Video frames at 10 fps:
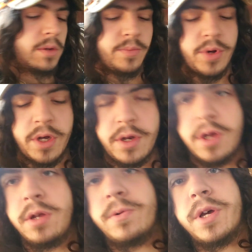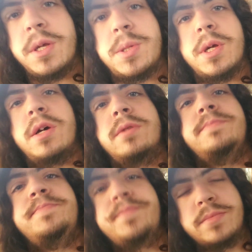But anyways, the
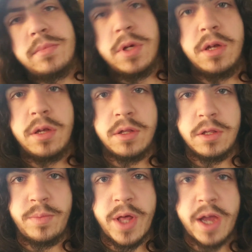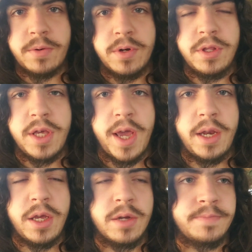black one, the
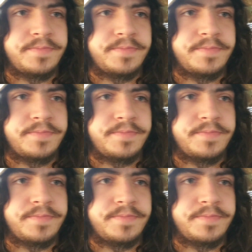80,